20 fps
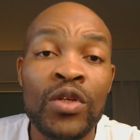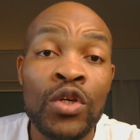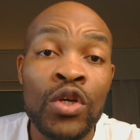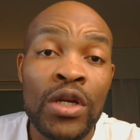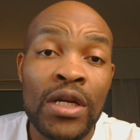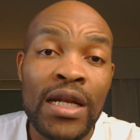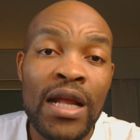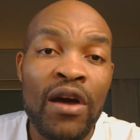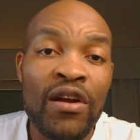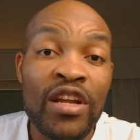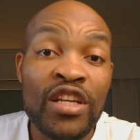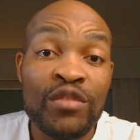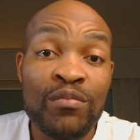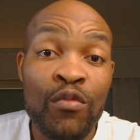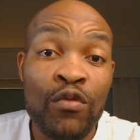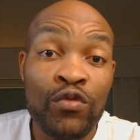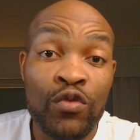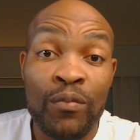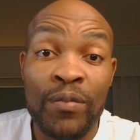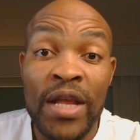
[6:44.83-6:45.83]
Now let's
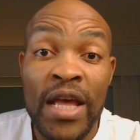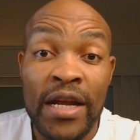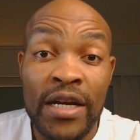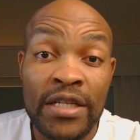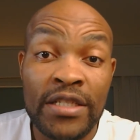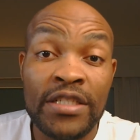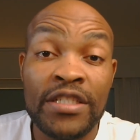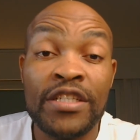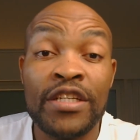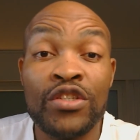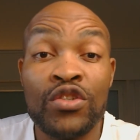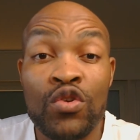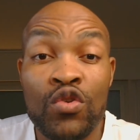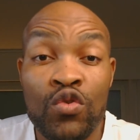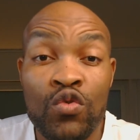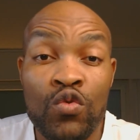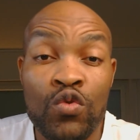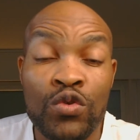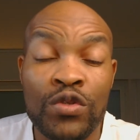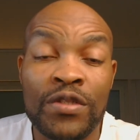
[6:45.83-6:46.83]
move to player registration
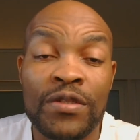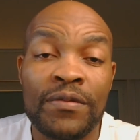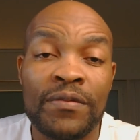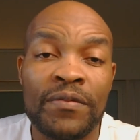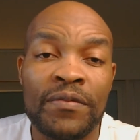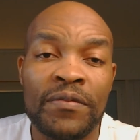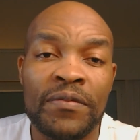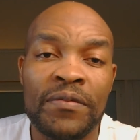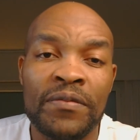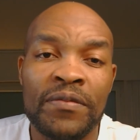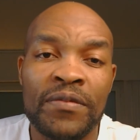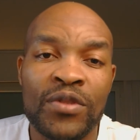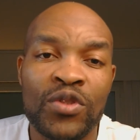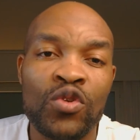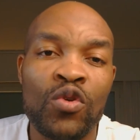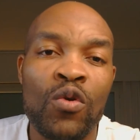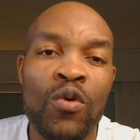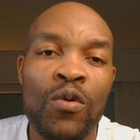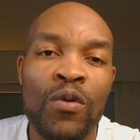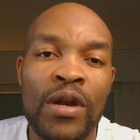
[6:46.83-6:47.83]
rules.
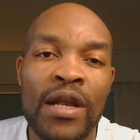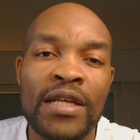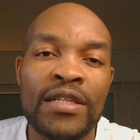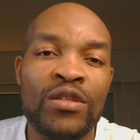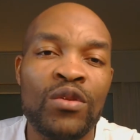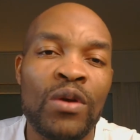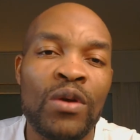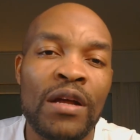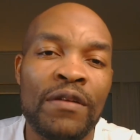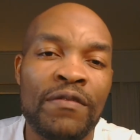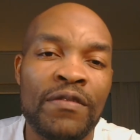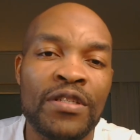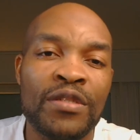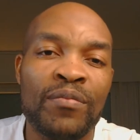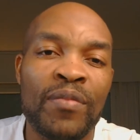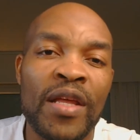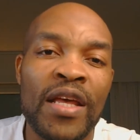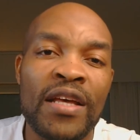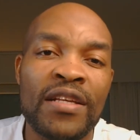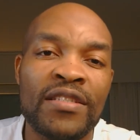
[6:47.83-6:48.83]
So let's look at first
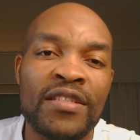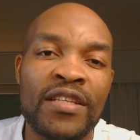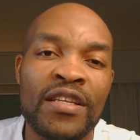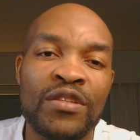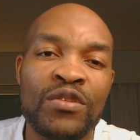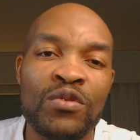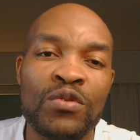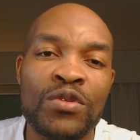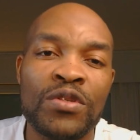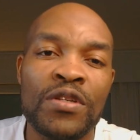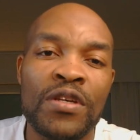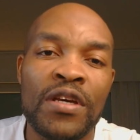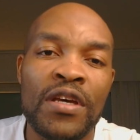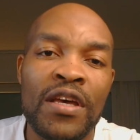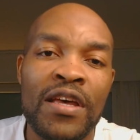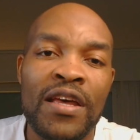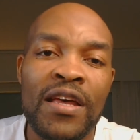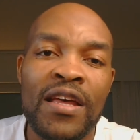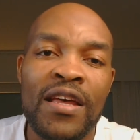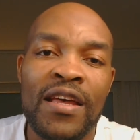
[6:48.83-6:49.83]
player status.
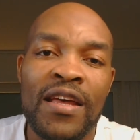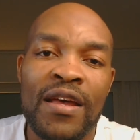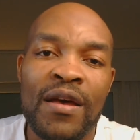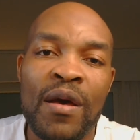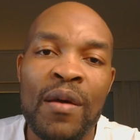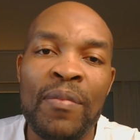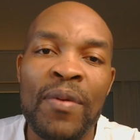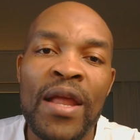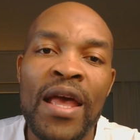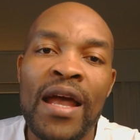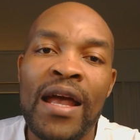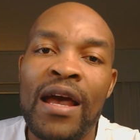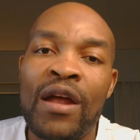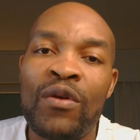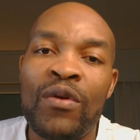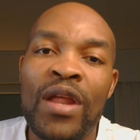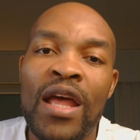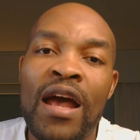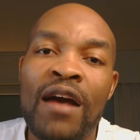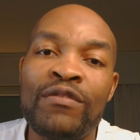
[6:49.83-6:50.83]
A player can
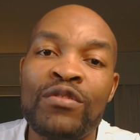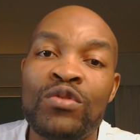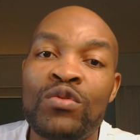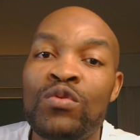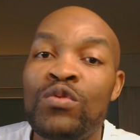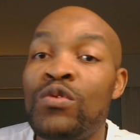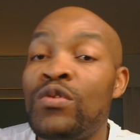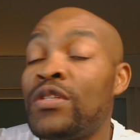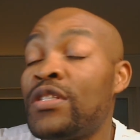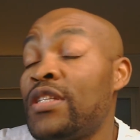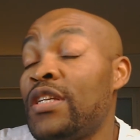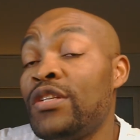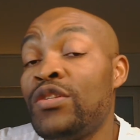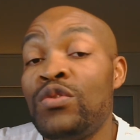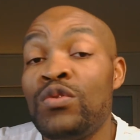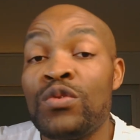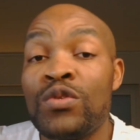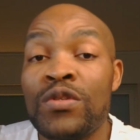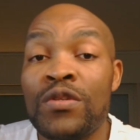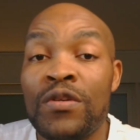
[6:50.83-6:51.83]
only have 2
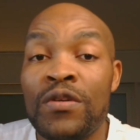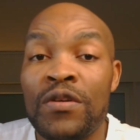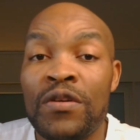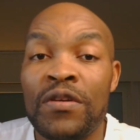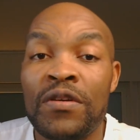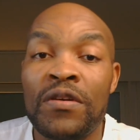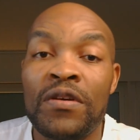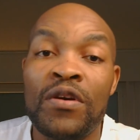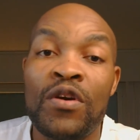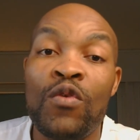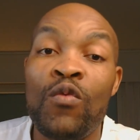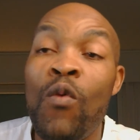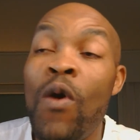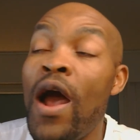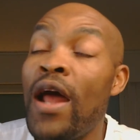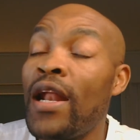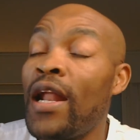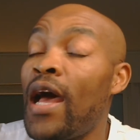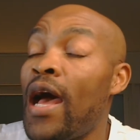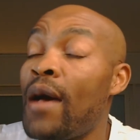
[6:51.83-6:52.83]
status,
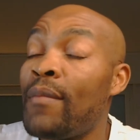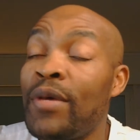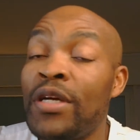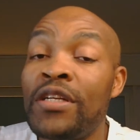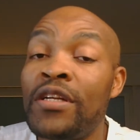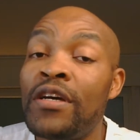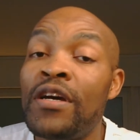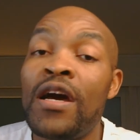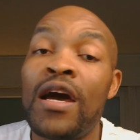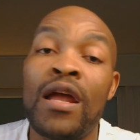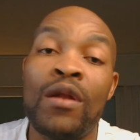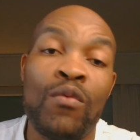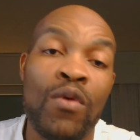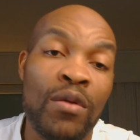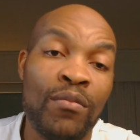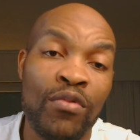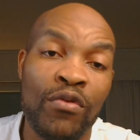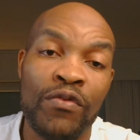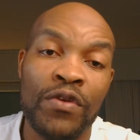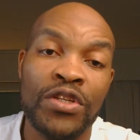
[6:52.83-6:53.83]
one amateur and one
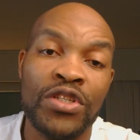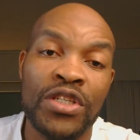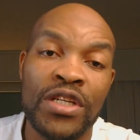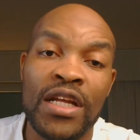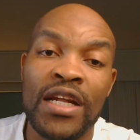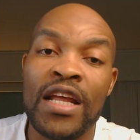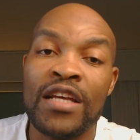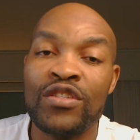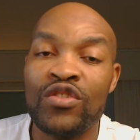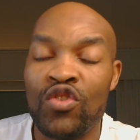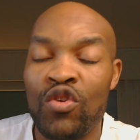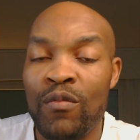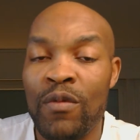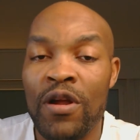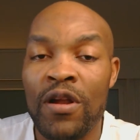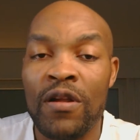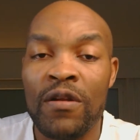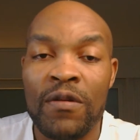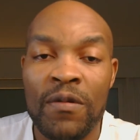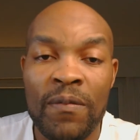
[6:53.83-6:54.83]
professional. That's normal.
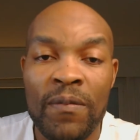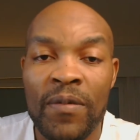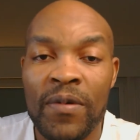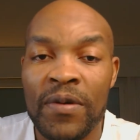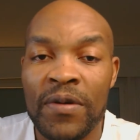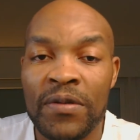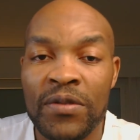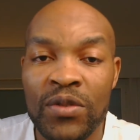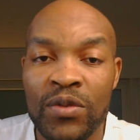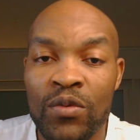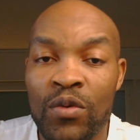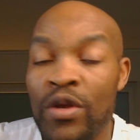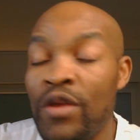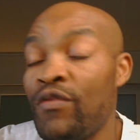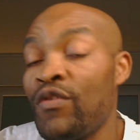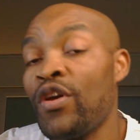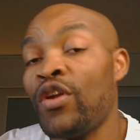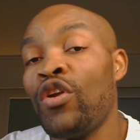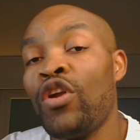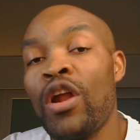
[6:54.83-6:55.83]
So if
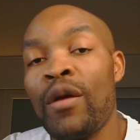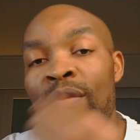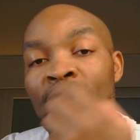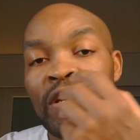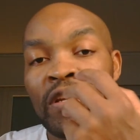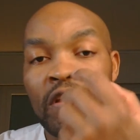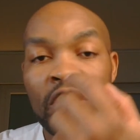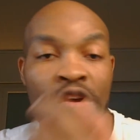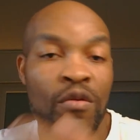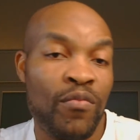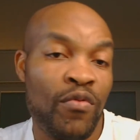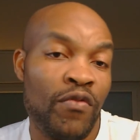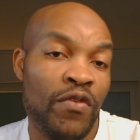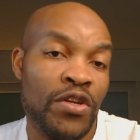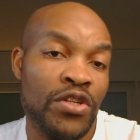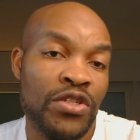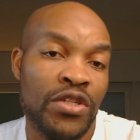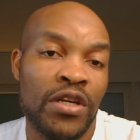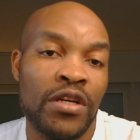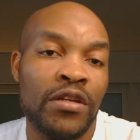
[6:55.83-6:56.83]
you're not amateur, you're
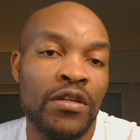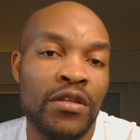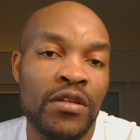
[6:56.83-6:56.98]
professional.